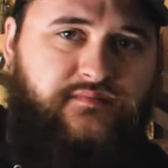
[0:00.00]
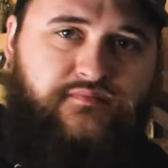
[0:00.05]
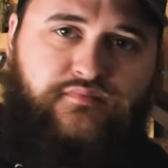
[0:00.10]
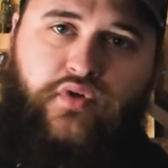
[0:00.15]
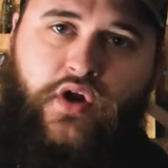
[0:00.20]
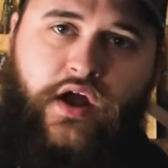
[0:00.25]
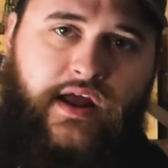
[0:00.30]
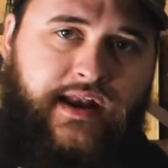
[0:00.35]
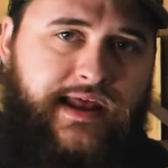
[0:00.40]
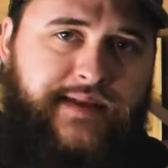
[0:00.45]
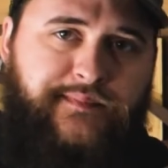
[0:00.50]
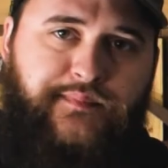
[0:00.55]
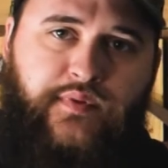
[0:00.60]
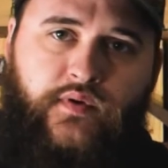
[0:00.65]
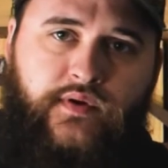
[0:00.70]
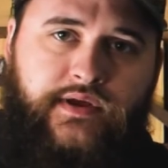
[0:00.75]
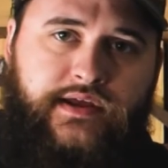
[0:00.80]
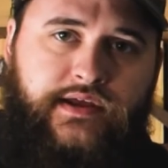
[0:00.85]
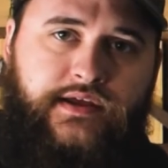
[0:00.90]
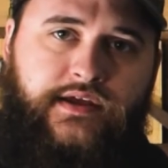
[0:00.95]
broadhead
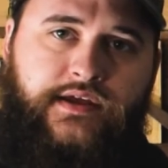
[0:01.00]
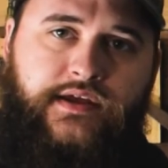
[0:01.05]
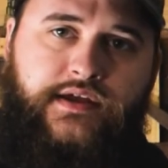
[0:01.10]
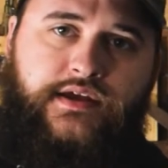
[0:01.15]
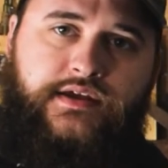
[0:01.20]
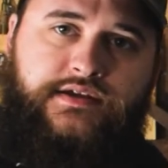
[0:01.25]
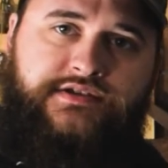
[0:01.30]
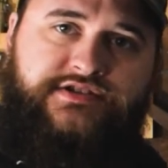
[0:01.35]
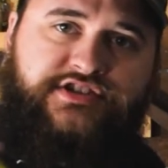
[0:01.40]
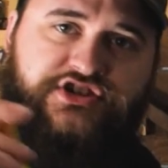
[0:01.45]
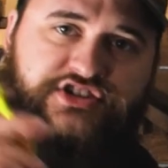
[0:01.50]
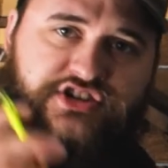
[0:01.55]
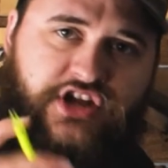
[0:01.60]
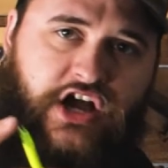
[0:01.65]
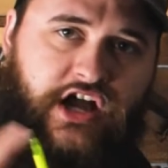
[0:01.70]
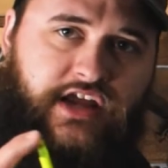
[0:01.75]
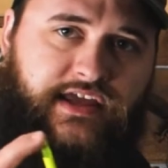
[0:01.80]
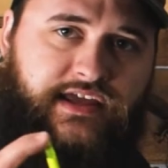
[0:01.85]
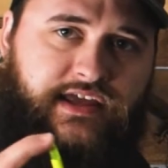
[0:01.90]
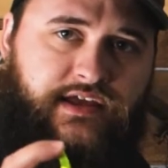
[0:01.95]
point to
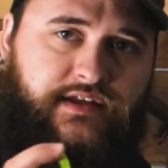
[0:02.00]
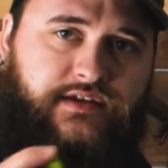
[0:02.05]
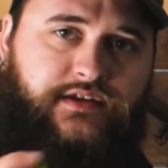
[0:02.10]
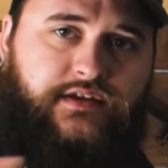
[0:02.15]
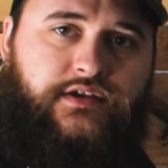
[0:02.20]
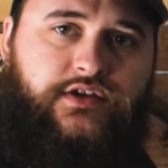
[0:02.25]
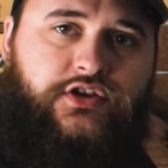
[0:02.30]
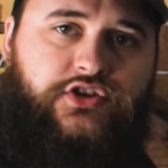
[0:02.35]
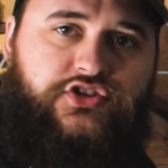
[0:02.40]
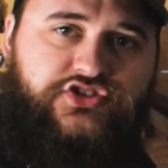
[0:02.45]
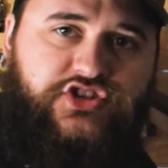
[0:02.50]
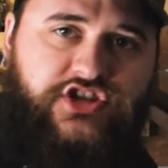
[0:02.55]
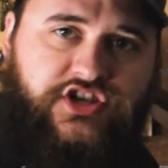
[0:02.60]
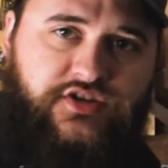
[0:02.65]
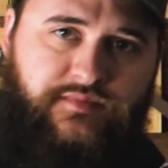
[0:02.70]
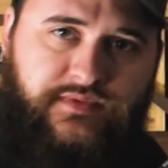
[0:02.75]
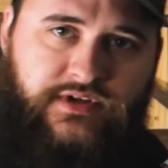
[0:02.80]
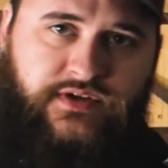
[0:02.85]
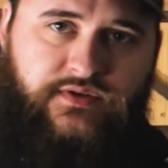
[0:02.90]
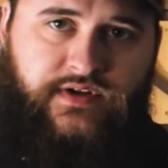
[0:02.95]
nock in to
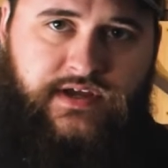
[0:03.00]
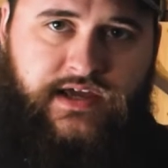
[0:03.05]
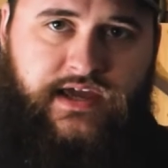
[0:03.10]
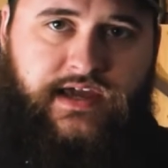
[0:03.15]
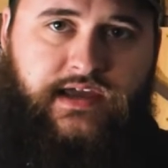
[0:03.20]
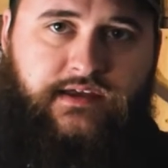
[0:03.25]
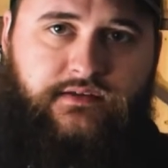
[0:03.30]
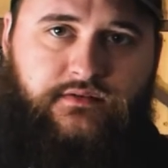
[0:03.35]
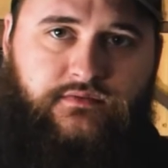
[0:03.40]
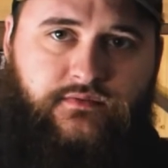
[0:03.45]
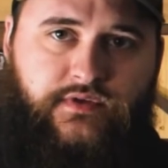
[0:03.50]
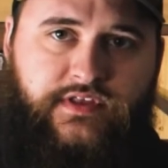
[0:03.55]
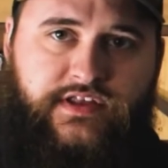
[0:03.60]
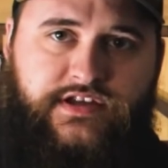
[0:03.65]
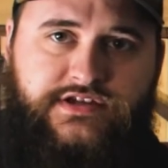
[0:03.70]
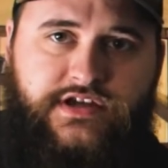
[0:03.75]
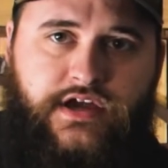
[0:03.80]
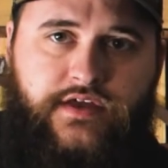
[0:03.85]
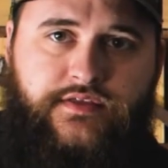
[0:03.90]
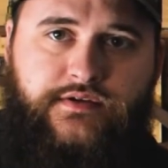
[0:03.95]
communicate with
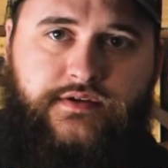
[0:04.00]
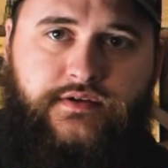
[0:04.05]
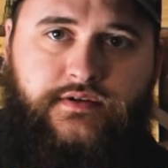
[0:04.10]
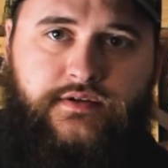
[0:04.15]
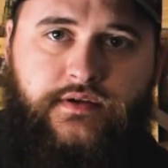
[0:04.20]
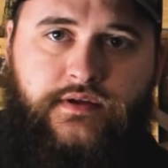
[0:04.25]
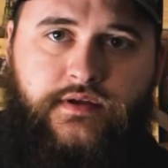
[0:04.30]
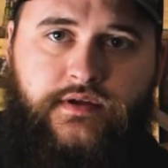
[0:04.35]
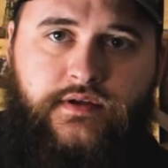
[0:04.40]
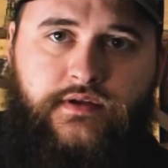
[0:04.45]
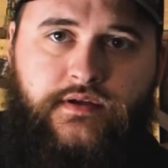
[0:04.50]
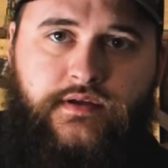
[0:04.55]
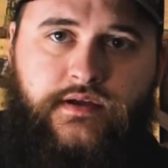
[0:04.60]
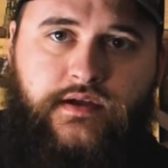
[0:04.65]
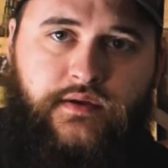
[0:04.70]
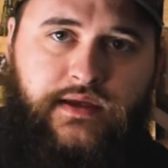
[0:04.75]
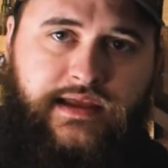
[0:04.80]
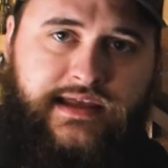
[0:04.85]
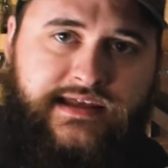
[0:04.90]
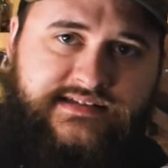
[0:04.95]
each other,
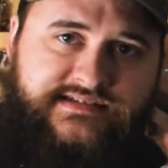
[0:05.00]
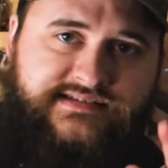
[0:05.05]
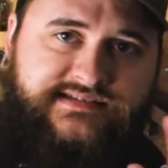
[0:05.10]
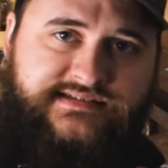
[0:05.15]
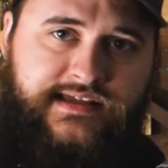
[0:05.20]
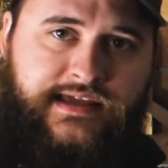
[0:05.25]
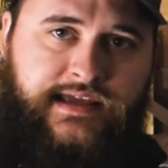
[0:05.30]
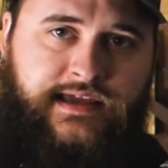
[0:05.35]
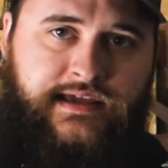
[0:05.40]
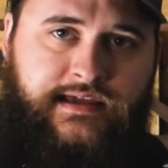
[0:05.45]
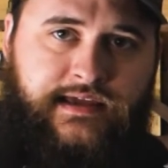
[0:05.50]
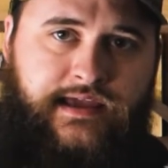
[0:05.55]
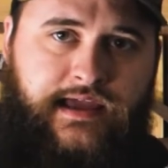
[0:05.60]
in sync.